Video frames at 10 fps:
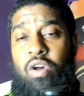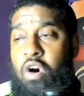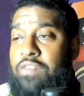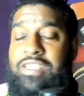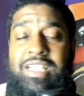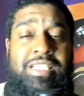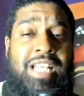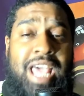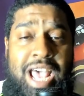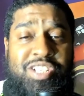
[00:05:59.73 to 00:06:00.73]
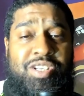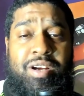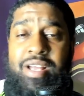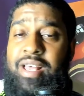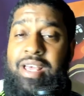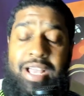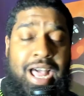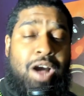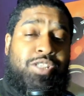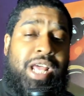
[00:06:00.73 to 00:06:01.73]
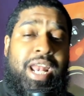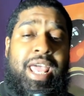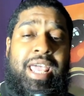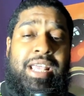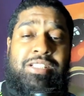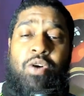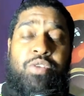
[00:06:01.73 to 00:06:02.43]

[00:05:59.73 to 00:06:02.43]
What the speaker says: offseason last year. Kyle Shanahan is on